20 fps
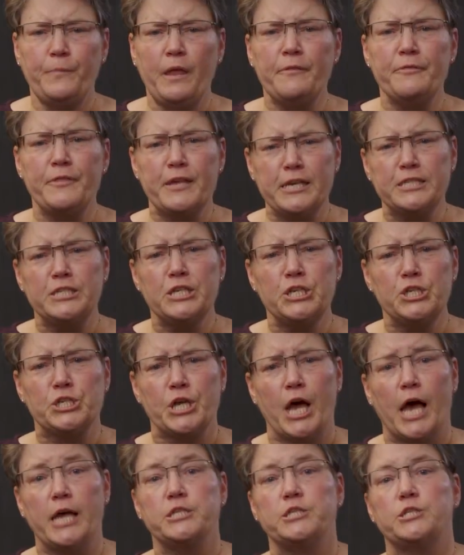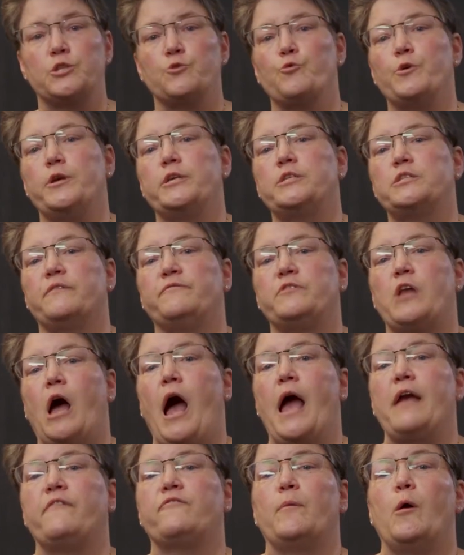This suggests the risk of
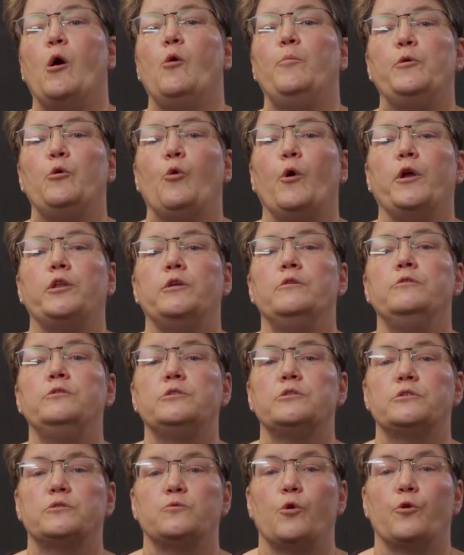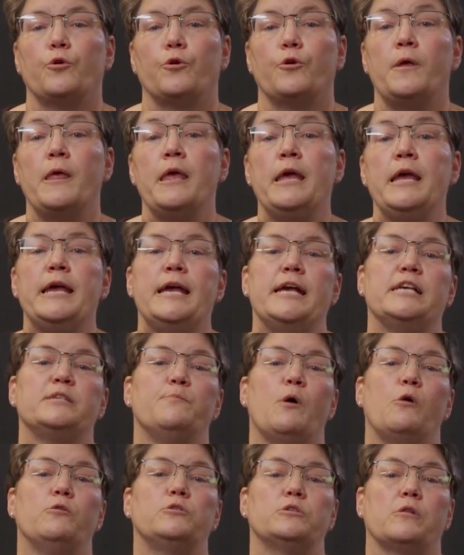dying from opioid use disorder is
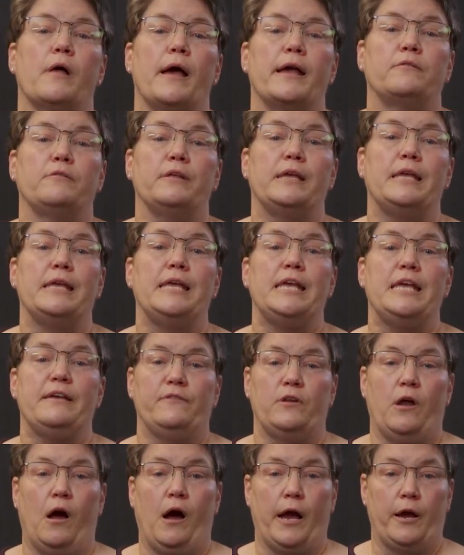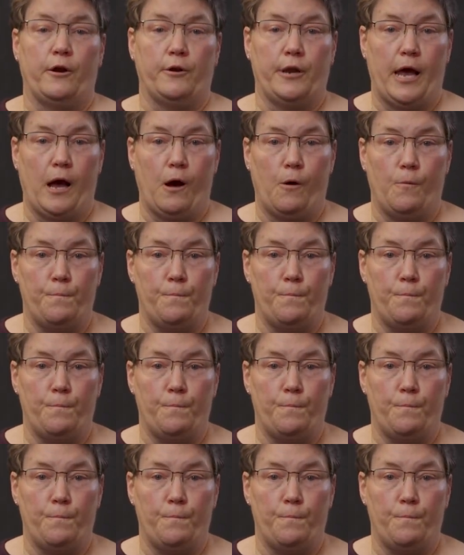most likely even higher now.